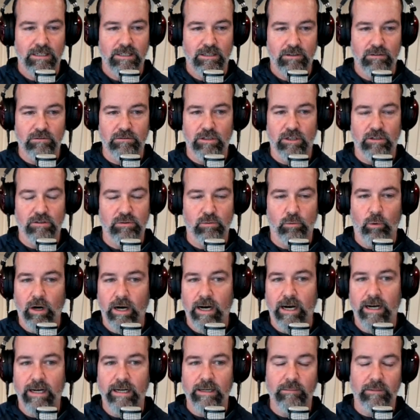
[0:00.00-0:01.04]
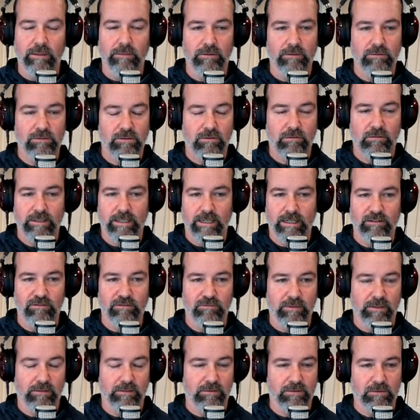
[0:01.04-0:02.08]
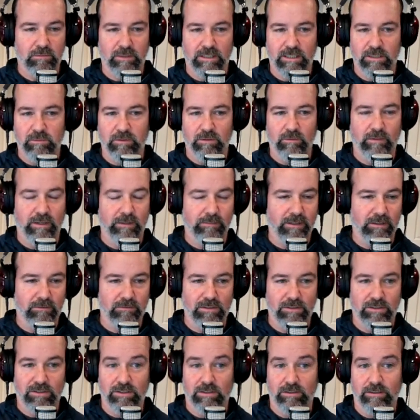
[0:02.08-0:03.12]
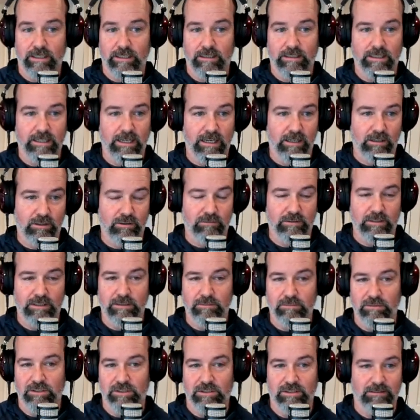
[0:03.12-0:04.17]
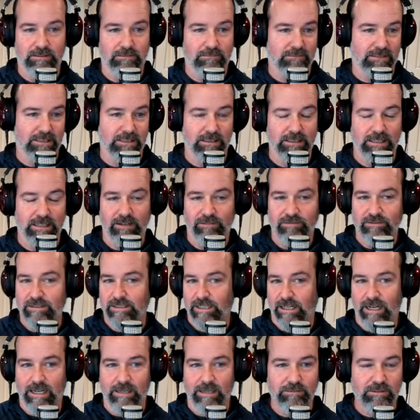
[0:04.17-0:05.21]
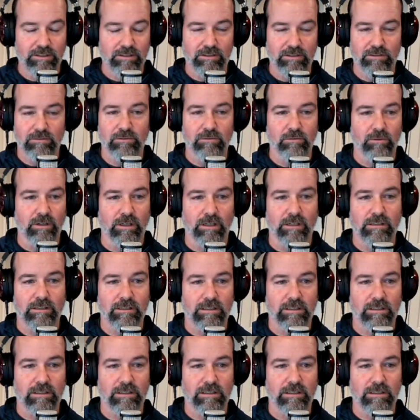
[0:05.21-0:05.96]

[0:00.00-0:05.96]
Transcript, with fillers: Who knows why? Maybe it was creative, maybe it was placement, maybe it was just like the algorithm just didn't have time to do the work.